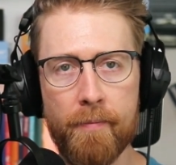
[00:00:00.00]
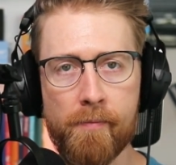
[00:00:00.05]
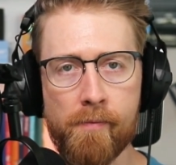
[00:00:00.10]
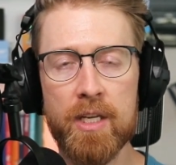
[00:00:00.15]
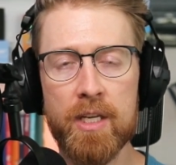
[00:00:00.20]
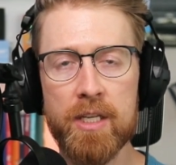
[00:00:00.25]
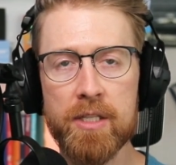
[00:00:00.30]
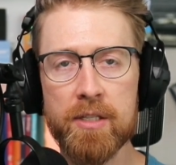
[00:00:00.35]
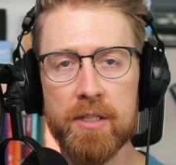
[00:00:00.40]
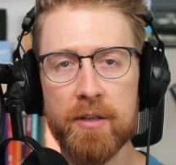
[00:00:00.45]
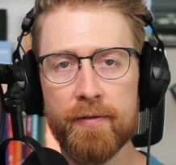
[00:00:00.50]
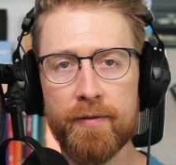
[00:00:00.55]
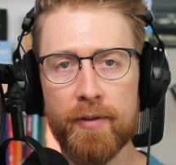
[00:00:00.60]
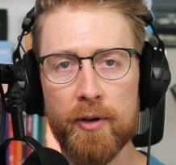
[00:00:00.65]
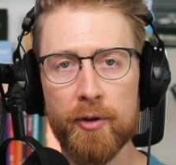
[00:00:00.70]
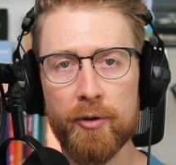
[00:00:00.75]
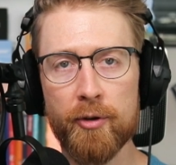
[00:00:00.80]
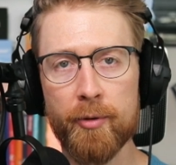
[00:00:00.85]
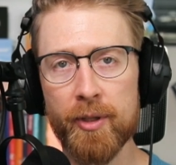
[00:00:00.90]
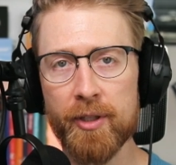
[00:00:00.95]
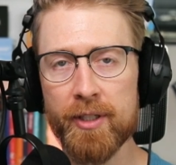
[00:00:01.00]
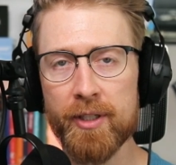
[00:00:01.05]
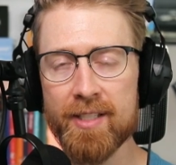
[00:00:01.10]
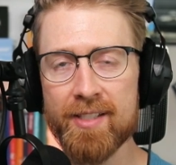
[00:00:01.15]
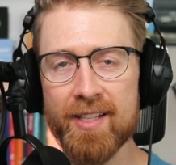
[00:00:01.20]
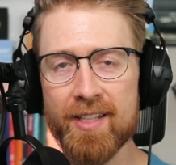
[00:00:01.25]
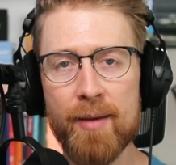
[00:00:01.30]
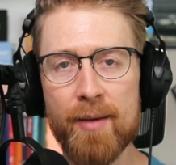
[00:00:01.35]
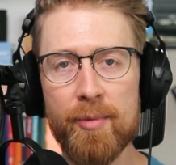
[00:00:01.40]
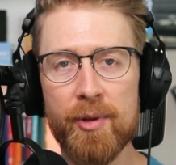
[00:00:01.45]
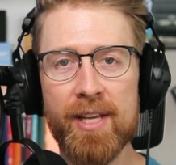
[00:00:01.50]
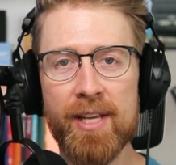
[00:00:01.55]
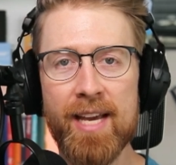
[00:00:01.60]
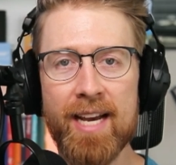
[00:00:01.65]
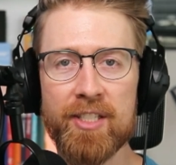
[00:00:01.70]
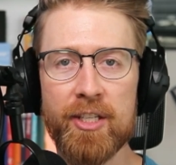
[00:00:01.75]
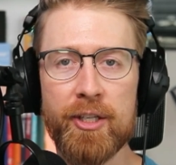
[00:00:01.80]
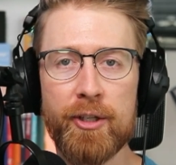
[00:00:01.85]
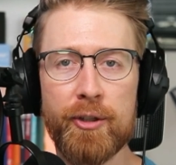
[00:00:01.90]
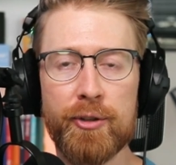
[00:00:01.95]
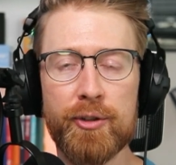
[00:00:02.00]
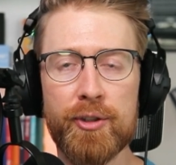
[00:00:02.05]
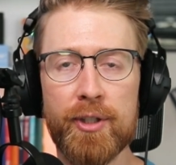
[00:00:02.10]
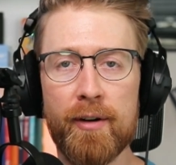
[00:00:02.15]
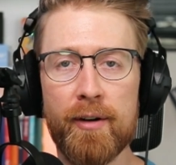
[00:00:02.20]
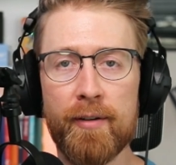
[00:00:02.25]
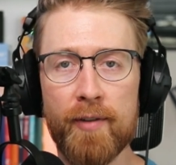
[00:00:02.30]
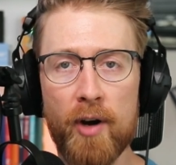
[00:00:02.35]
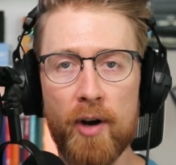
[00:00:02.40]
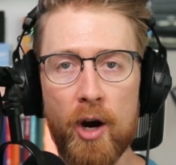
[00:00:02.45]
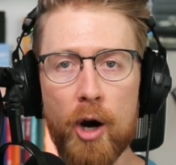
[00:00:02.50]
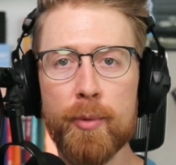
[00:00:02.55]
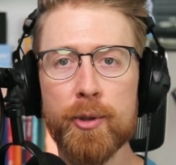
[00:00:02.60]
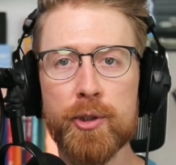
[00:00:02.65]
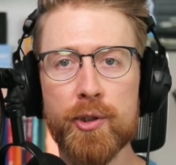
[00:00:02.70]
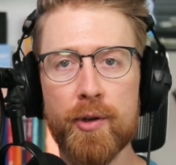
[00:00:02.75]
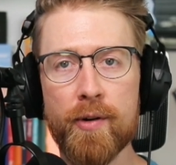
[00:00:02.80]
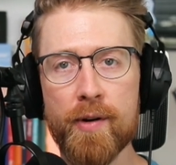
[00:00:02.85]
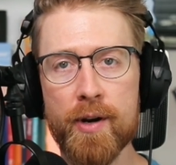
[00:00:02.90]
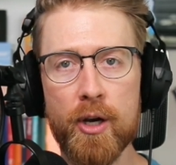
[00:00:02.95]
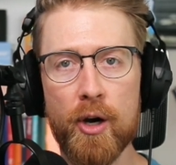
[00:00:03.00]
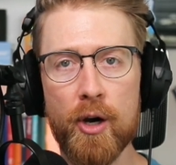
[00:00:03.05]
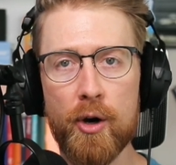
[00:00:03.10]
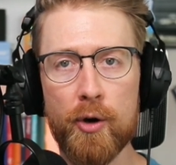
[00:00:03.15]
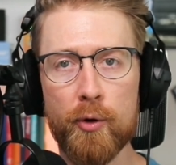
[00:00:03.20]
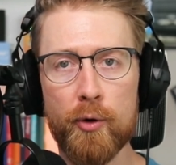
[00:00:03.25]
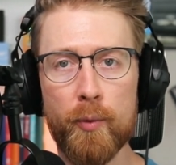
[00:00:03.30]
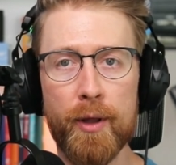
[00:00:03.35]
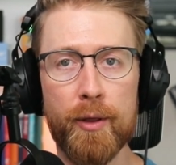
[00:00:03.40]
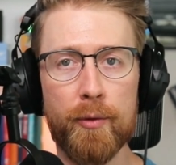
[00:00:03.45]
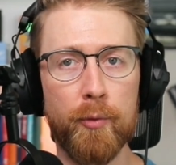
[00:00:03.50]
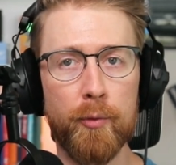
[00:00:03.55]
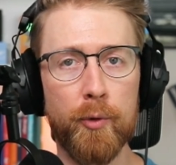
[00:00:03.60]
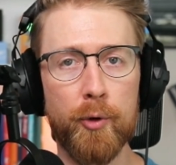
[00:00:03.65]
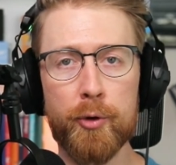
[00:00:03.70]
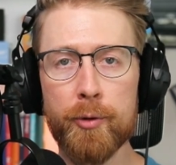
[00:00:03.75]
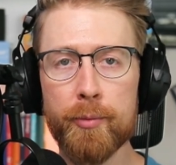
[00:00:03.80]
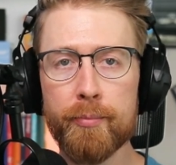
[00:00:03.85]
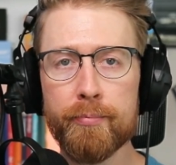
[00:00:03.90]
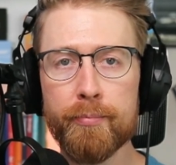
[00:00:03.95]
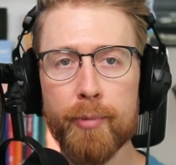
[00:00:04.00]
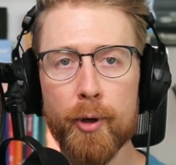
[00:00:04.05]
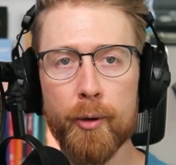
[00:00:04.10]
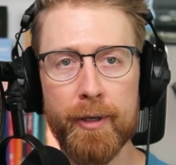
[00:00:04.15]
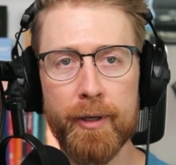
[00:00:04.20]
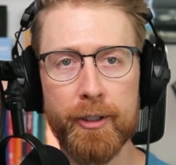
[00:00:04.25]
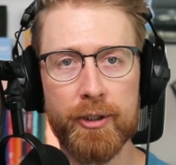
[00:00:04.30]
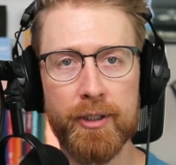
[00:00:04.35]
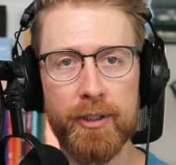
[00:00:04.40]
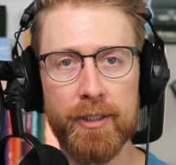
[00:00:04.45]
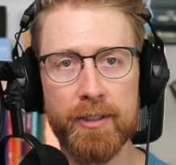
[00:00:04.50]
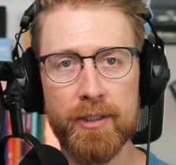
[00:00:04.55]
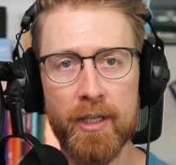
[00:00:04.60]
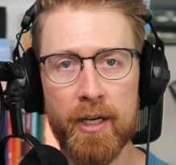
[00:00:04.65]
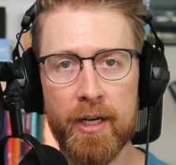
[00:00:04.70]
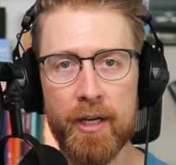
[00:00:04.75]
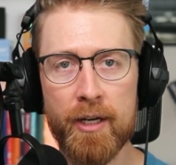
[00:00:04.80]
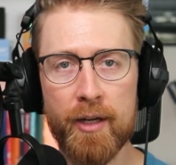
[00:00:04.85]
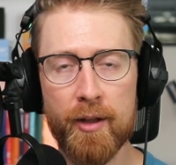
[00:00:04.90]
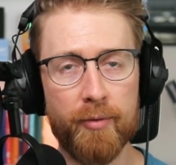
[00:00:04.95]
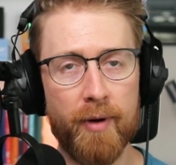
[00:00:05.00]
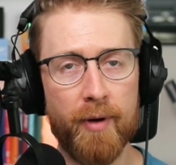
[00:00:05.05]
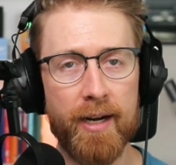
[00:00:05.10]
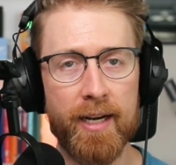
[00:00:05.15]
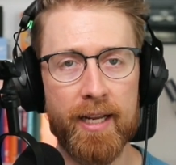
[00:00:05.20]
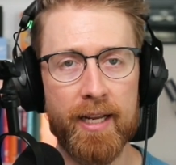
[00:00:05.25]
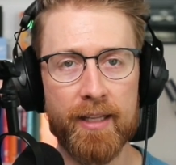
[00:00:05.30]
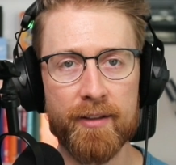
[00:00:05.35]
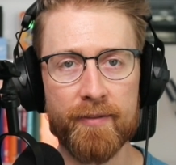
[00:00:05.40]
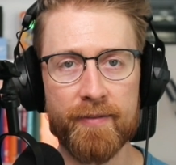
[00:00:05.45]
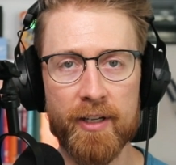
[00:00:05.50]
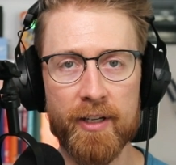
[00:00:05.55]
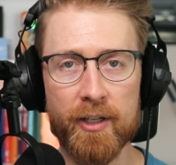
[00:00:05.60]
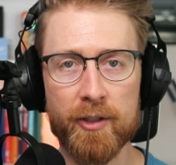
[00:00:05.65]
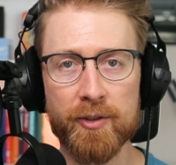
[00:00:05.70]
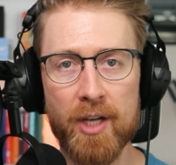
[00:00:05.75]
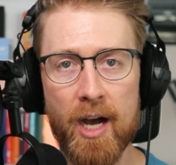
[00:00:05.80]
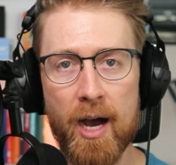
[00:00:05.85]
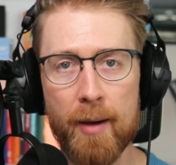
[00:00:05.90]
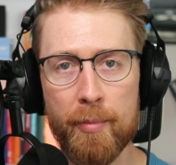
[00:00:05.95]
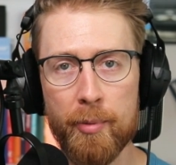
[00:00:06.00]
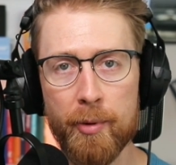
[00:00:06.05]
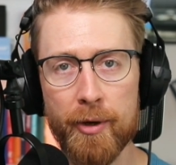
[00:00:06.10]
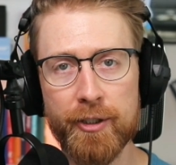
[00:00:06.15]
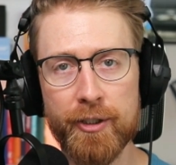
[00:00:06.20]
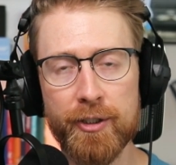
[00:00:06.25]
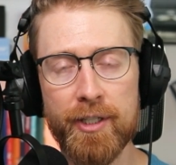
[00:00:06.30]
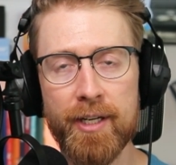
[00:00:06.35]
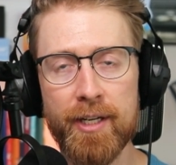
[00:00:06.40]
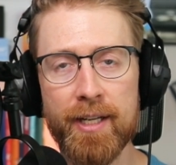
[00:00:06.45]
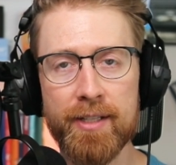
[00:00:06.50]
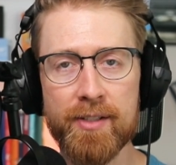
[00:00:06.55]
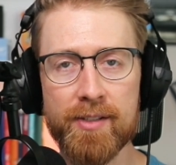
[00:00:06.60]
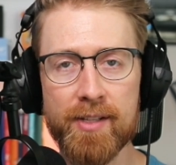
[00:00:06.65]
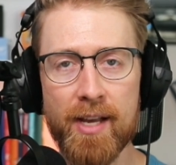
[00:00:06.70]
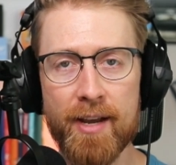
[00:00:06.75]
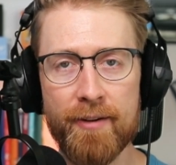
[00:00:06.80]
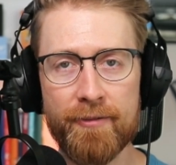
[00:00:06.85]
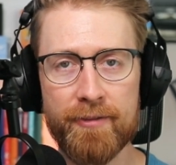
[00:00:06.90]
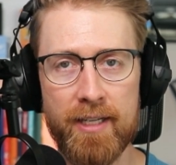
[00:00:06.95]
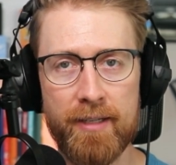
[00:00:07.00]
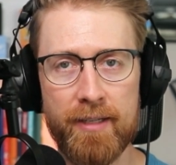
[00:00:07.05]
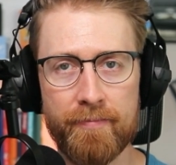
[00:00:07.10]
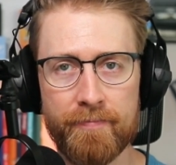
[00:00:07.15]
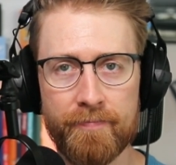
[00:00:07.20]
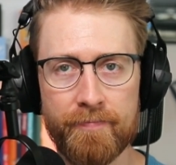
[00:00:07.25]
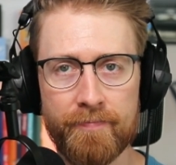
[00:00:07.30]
These vulnerabilities enable the execution of arbitrary code with root permissions, threatening the vehicle's operation and safety.